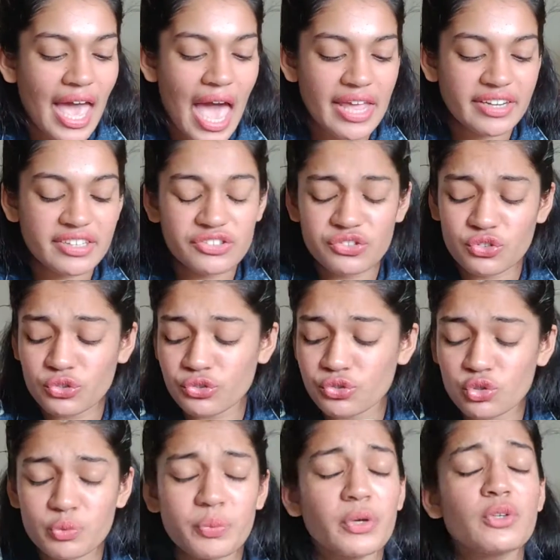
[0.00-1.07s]
and it's
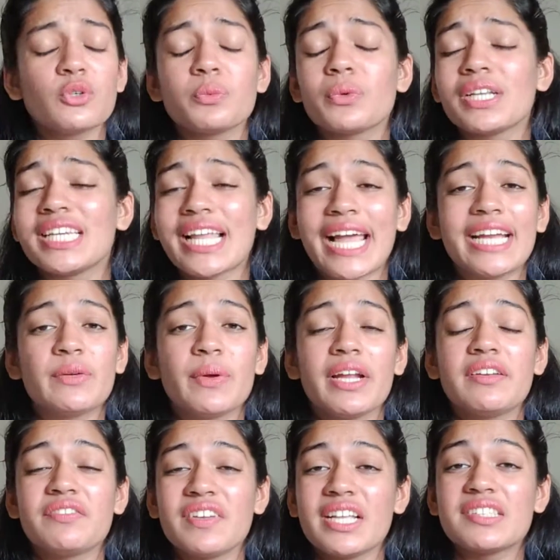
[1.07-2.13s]
just super duper
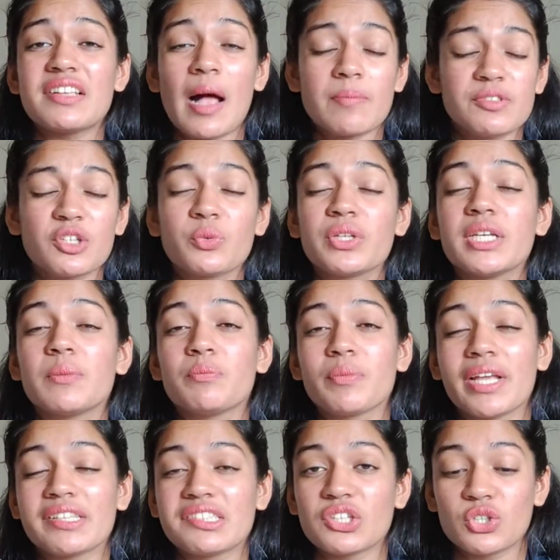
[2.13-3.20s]
lightweight, feels absolutely
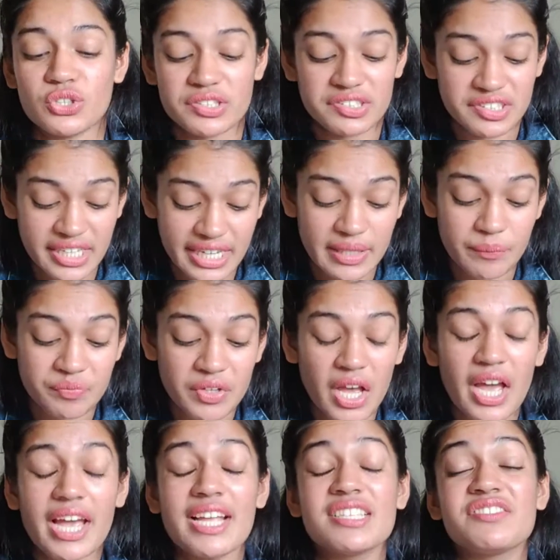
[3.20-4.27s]
amazing on the skin.
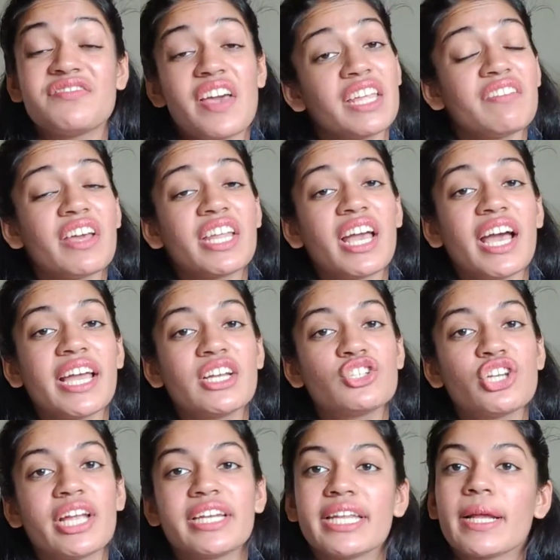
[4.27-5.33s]
It's very very
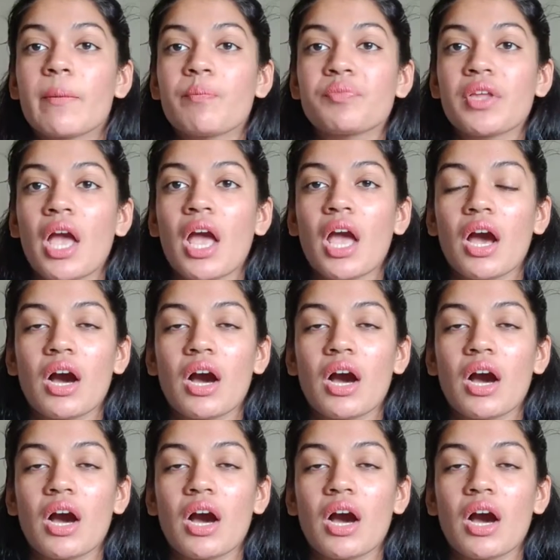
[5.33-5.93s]
hydrating.